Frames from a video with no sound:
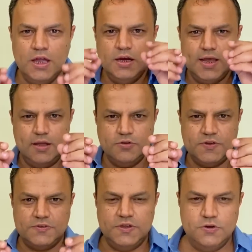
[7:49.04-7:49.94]
Take your
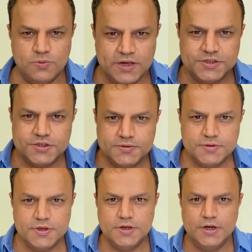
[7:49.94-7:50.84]
62H.
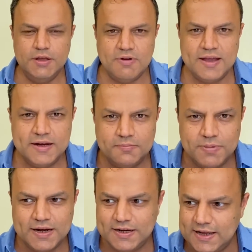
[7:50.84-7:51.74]
Divided
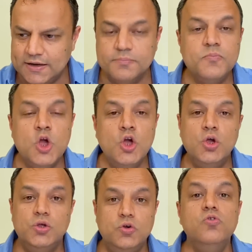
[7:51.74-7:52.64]
by 10.
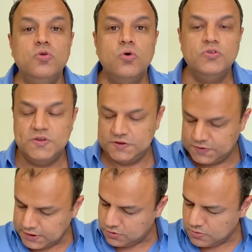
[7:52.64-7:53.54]
You know
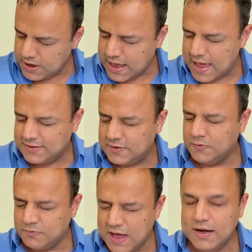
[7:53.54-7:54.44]
62 as a
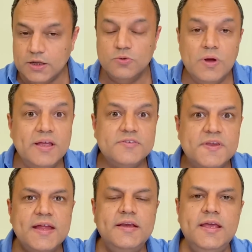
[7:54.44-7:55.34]
value is
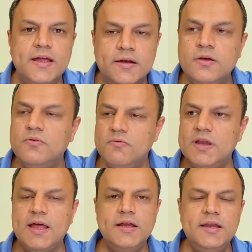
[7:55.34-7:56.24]
98.
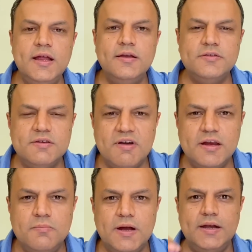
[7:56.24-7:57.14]
When 98 is
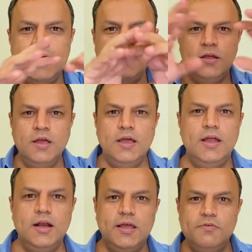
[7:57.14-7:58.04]
divided by 10,
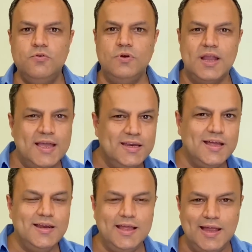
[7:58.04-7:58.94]
it will give you 9
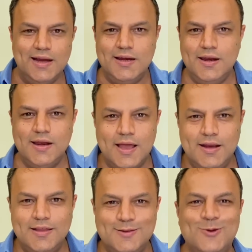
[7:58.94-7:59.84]
and 8.
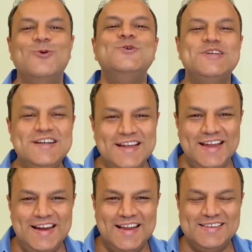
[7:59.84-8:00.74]
9 as the quotient,
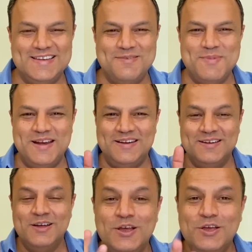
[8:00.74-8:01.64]
8 as the remainder.
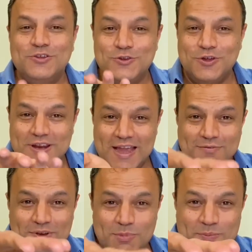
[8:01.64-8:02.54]
So your
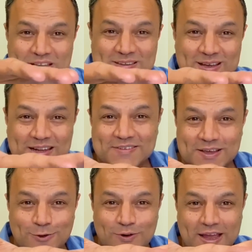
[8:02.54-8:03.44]
9 will be basically
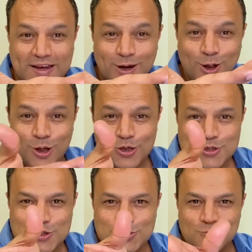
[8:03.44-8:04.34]
09.
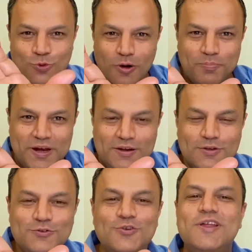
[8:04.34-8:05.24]
Swap it
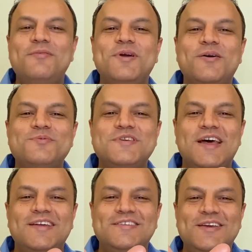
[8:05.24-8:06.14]
so that it becomes
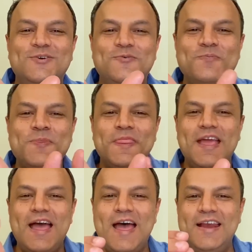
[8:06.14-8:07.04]
90.
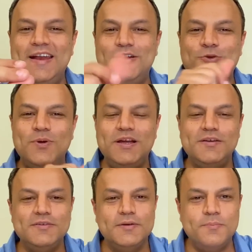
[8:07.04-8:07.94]
Add 8 to
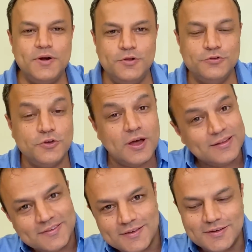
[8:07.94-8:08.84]
it. Produce your
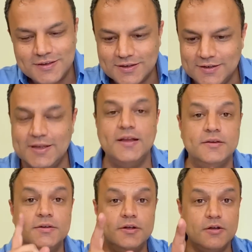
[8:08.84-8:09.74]
answer. Done.
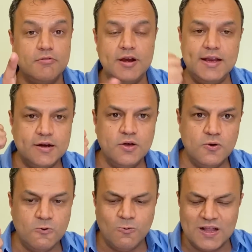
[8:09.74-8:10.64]

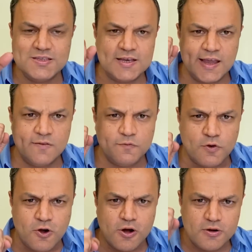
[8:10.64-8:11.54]
Correct? Once again,
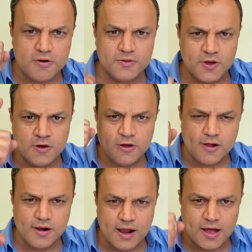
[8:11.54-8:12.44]
for the
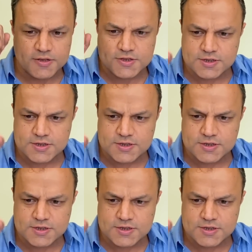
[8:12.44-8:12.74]
last